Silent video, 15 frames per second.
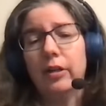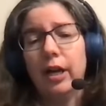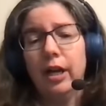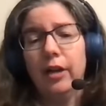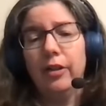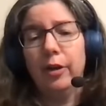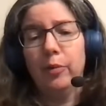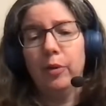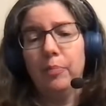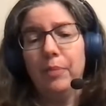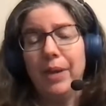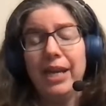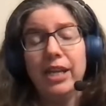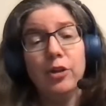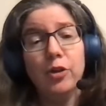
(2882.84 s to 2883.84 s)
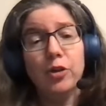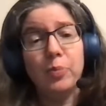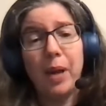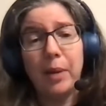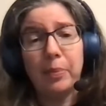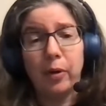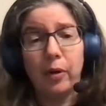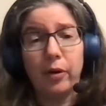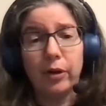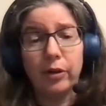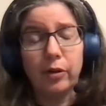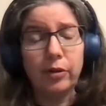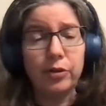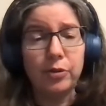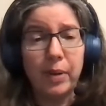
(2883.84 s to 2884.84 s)
Uh, there were many newspaper
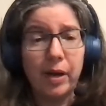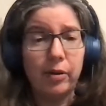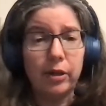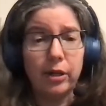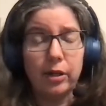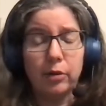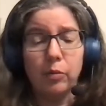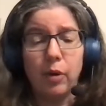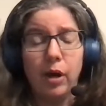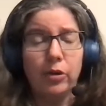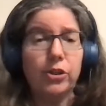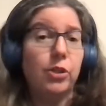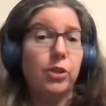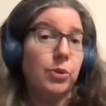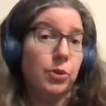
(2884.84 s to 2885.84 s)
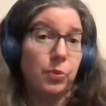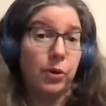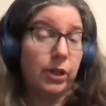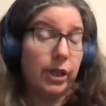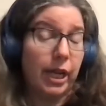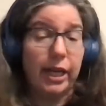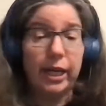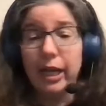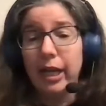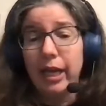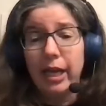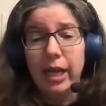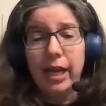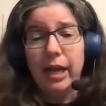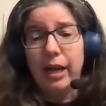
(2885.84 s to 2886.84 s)
articles about her while she was working.
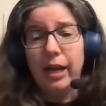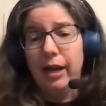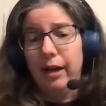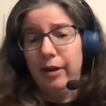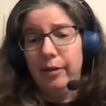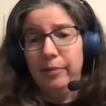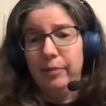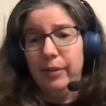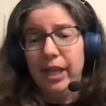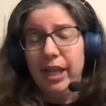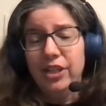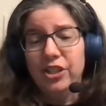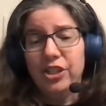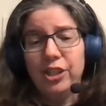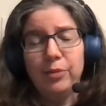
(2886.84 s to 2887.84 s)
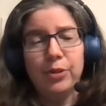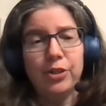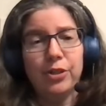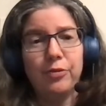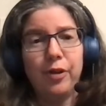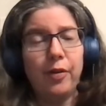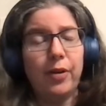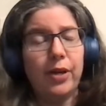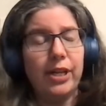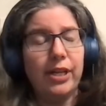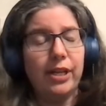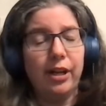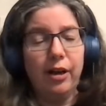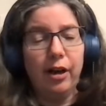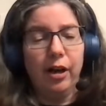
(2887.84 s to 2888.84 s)
Um, she was a
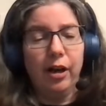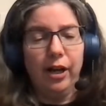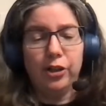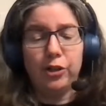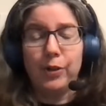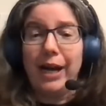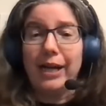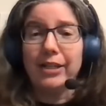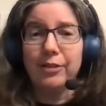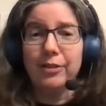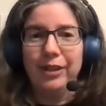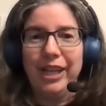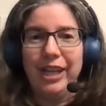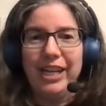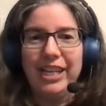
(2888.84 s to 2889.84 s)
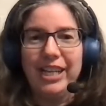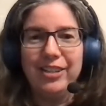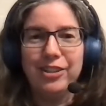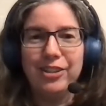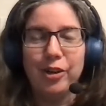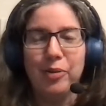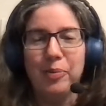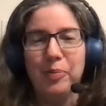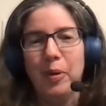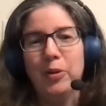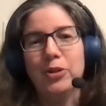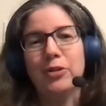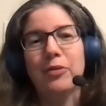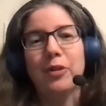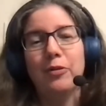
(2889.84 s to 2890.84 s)
very uh, attractive lady, so
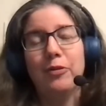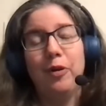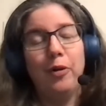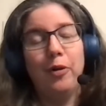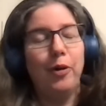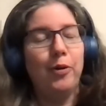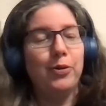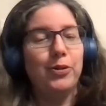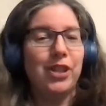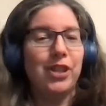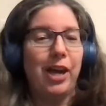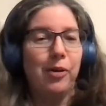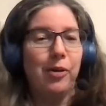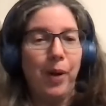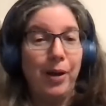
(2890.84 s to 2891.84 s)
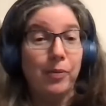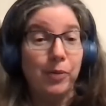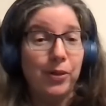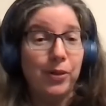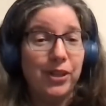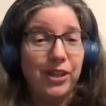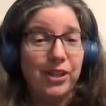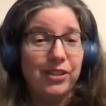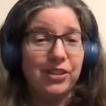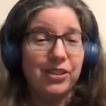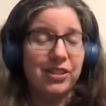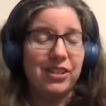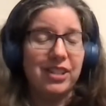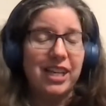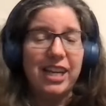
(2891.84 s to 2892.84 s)
most of the photos that went with
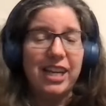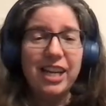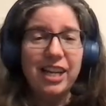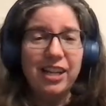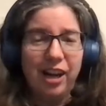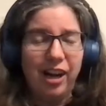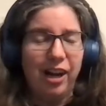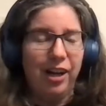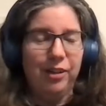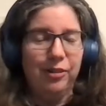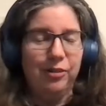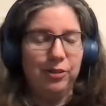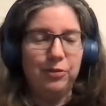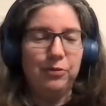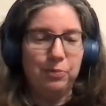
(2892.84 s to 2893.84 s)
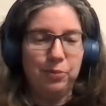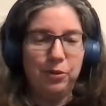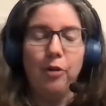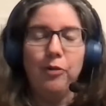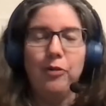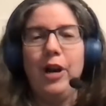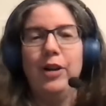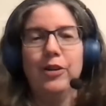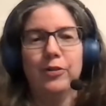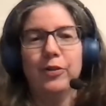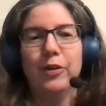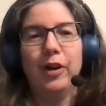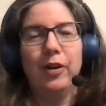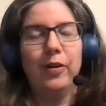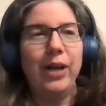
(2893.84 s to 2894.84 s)
these uh, profiles of
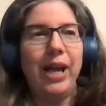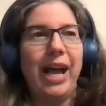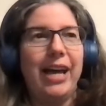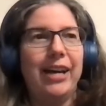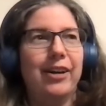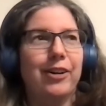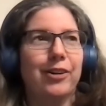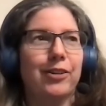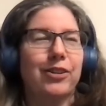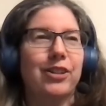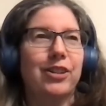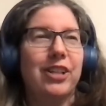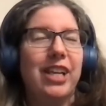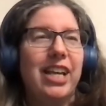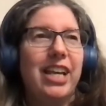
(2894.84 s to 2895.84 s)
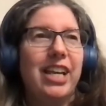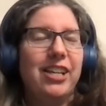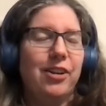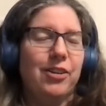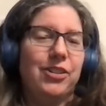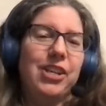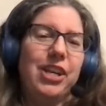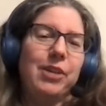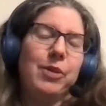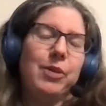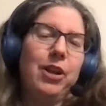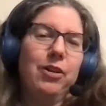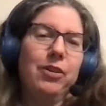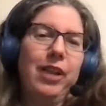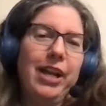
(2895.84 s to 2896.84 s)
her had her, you know, sitting with
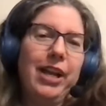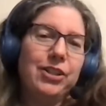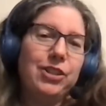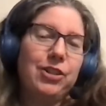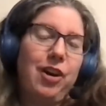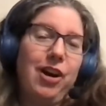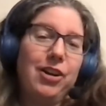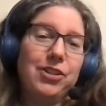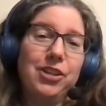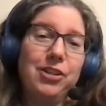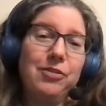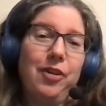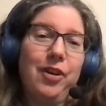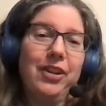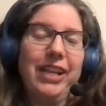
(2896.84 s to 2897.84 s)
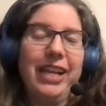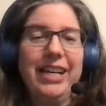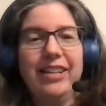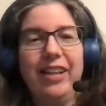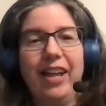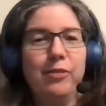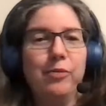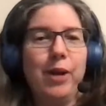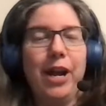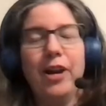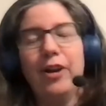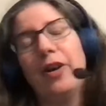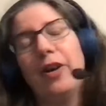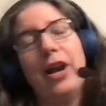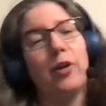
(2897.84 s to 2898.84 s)
her legs crossed in a very ladylike way.
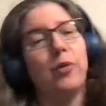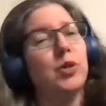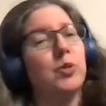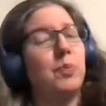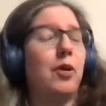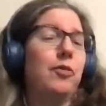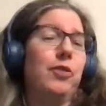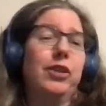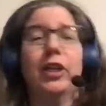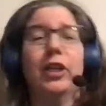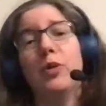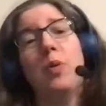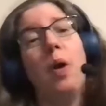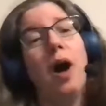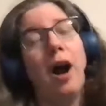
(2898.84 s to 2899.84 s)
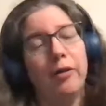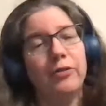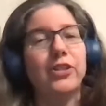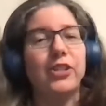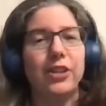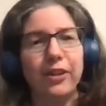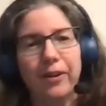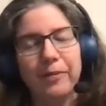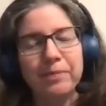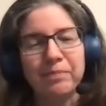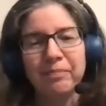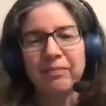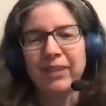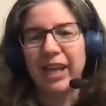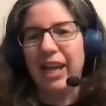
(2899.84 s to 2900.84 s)
Her hair was perfectly coiffed, you know,
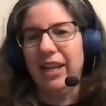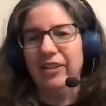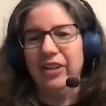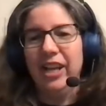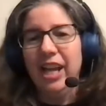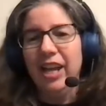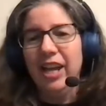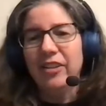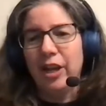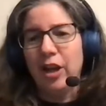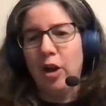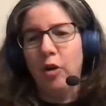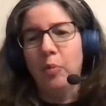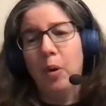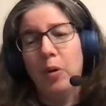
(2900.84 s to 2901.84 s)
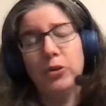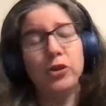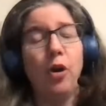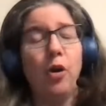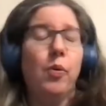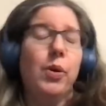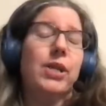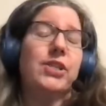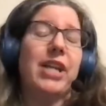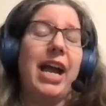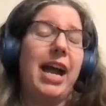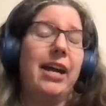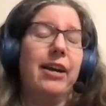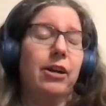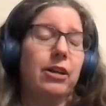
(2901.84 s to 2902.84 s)
and they almost always
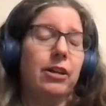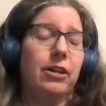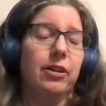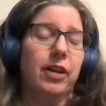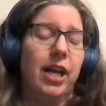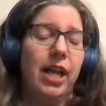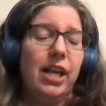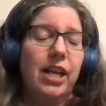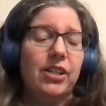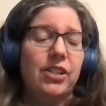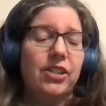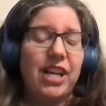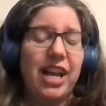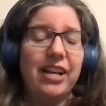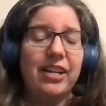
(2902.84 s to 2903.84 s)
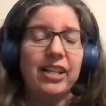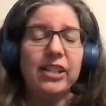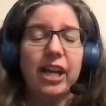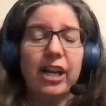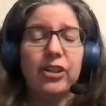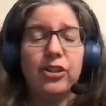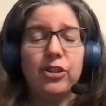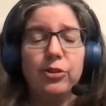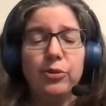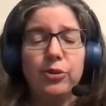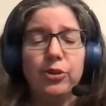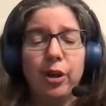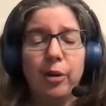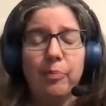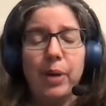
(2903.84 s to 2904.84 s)
had her standing next to
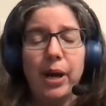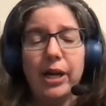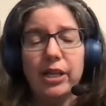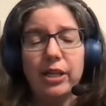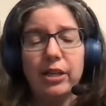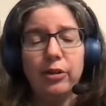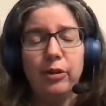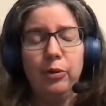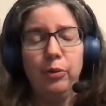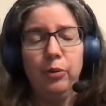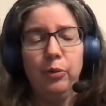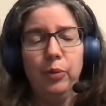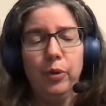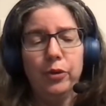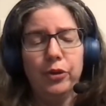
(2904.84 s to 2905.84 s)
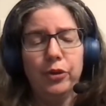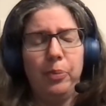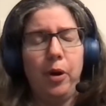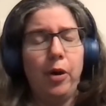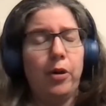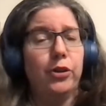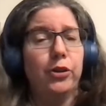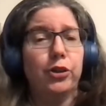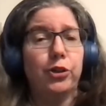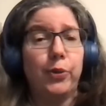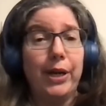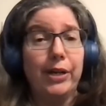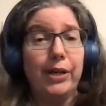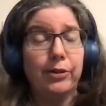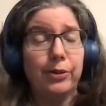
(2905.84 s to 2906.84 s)
somebody who was part of the
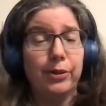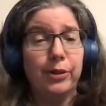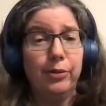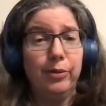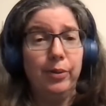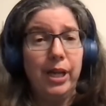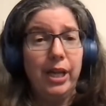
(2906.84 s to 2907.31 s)
train crew